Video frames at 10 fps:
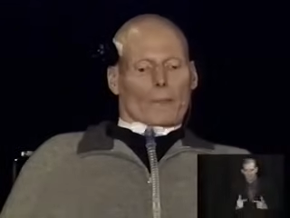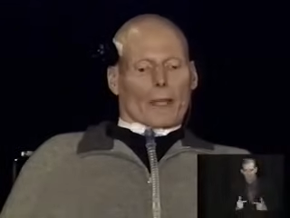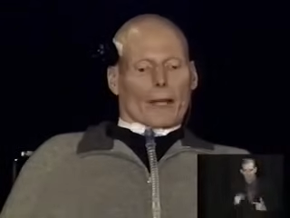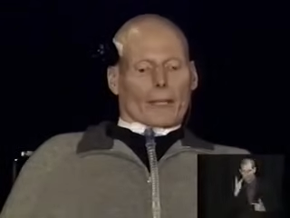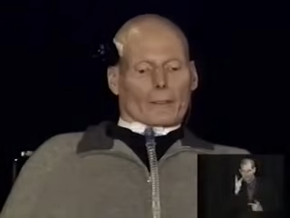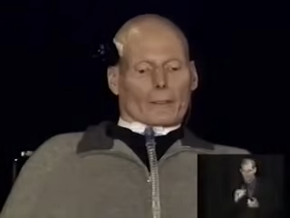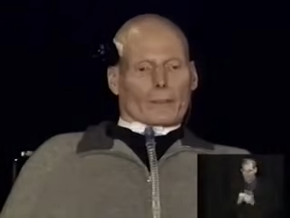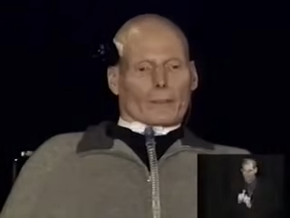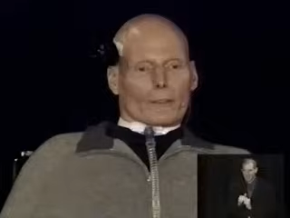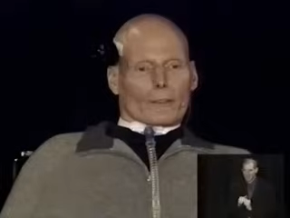
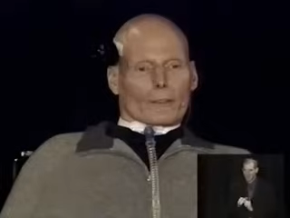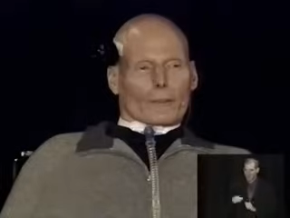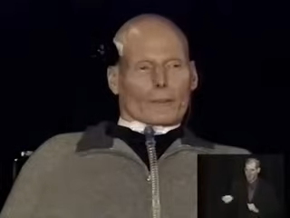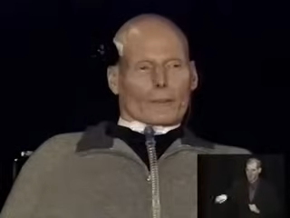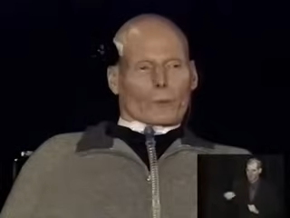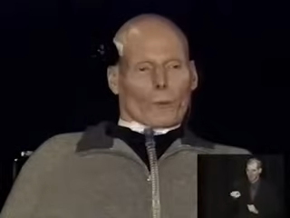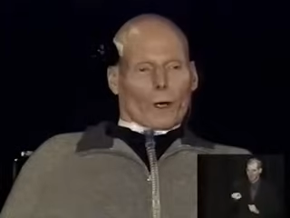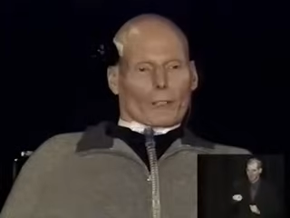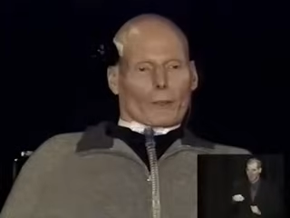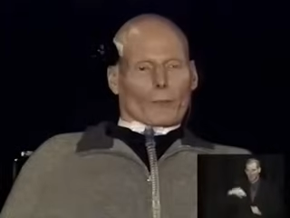and
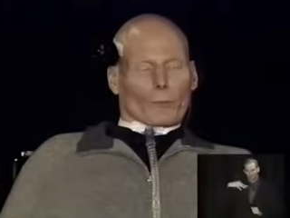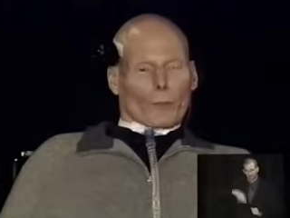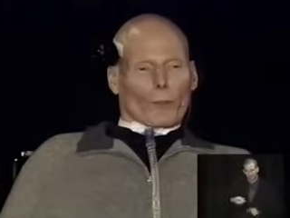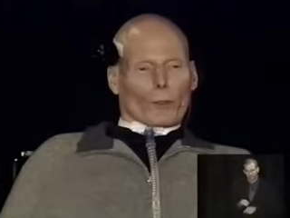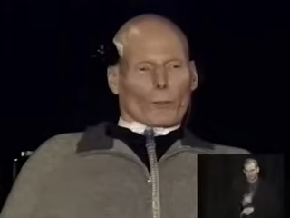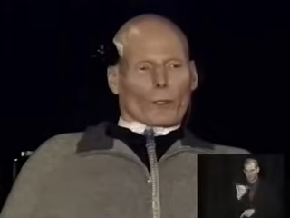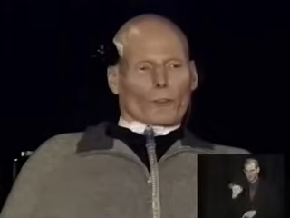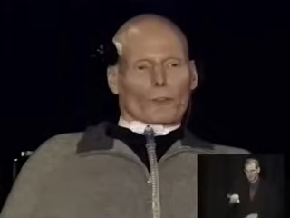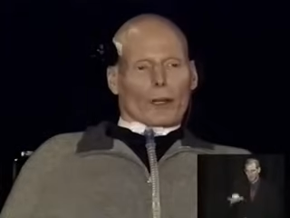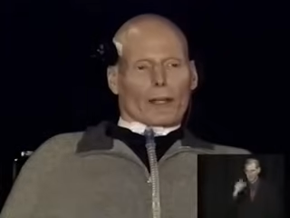walking with more and more
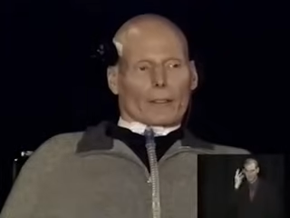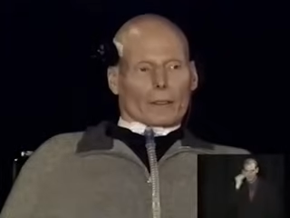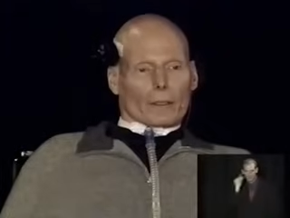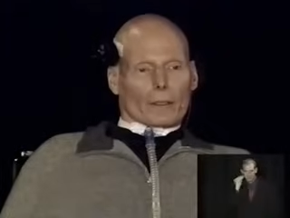strength,